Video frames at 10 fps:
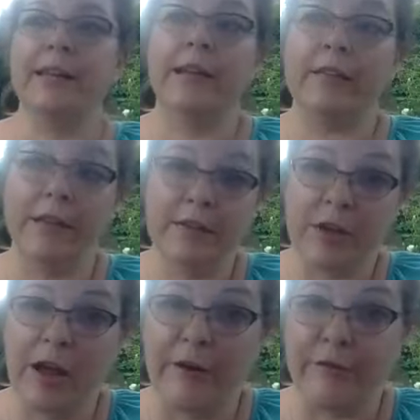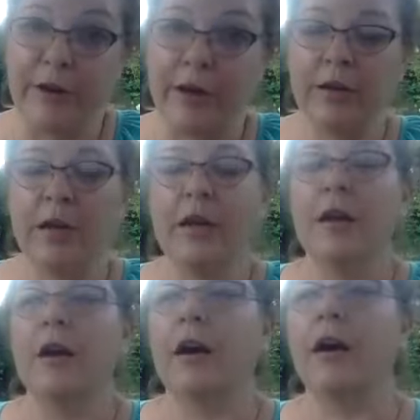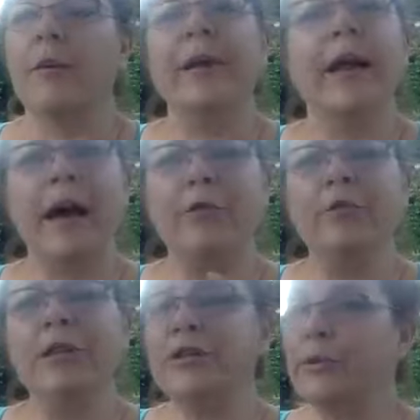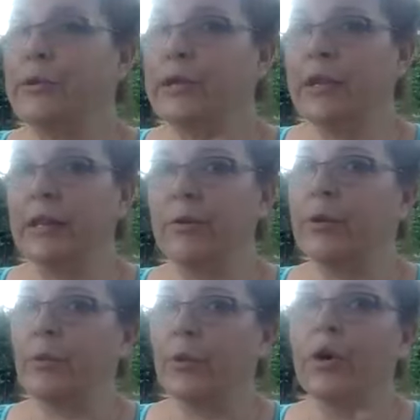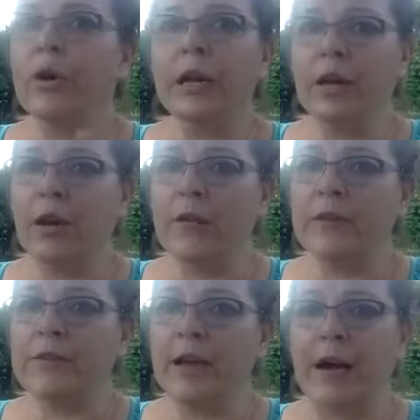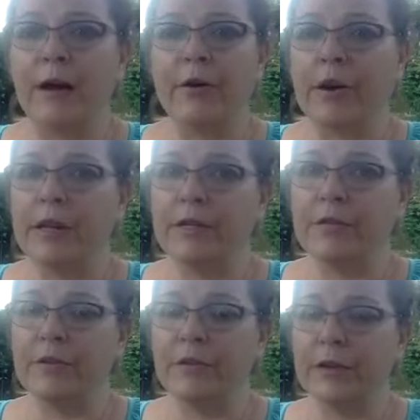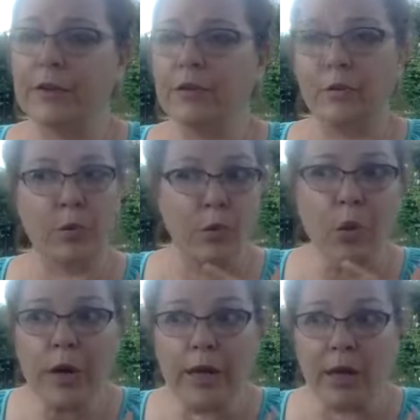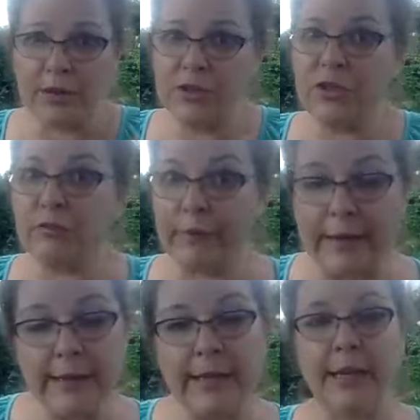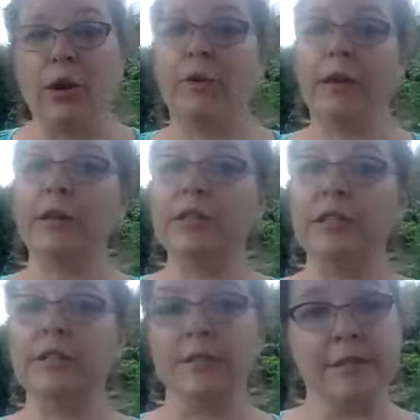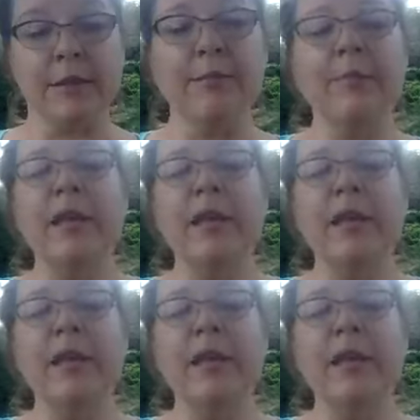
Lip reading: I think is kind of fun. And I really do think that when we're working on this outer edge of the field, or we're working on strengthening our energy system,